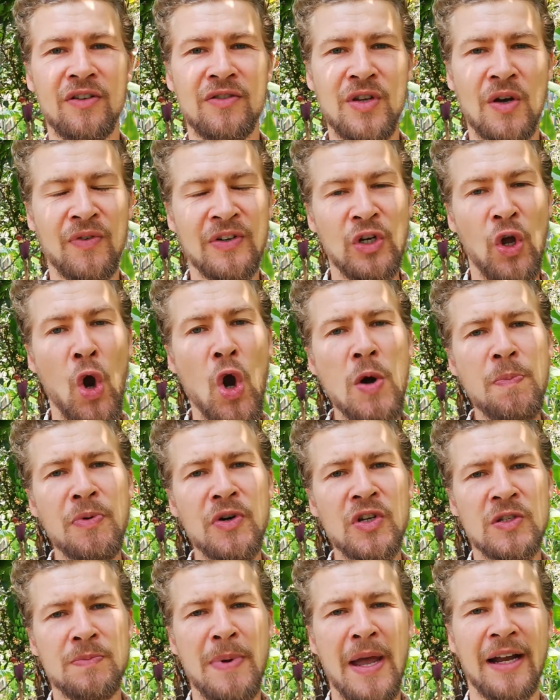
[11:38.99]
So in her
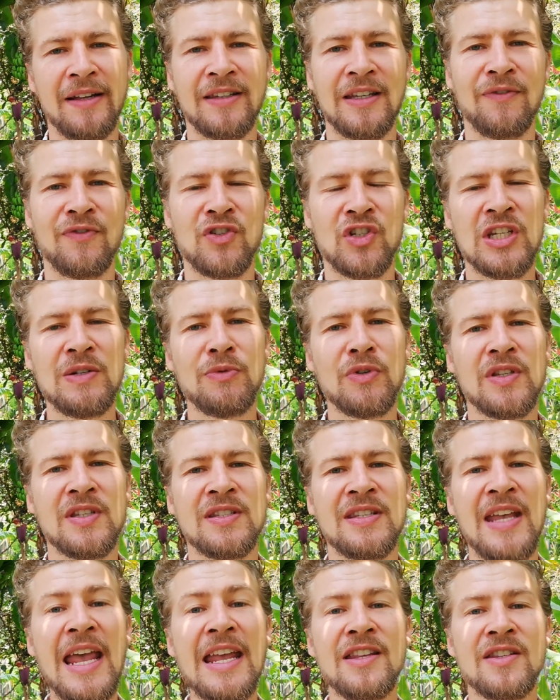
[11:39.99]
perspective, she would
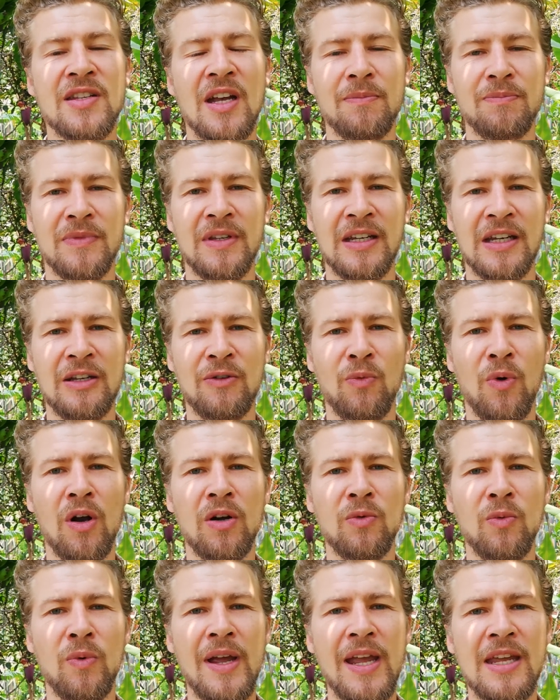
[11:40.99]
say something in
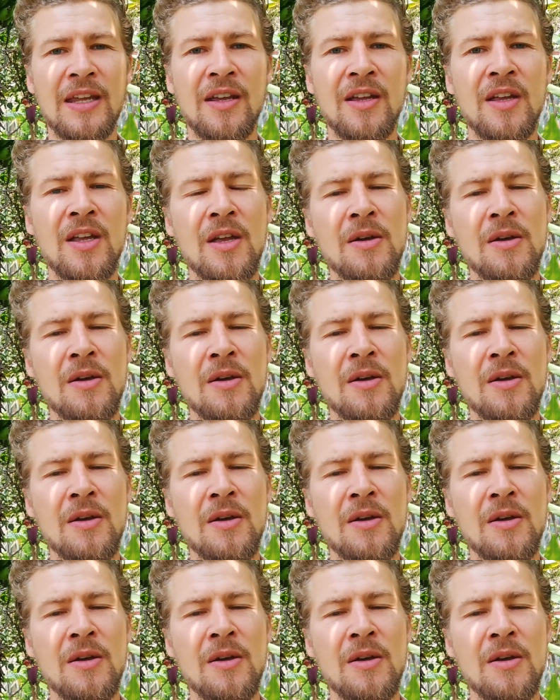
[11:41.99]
one way,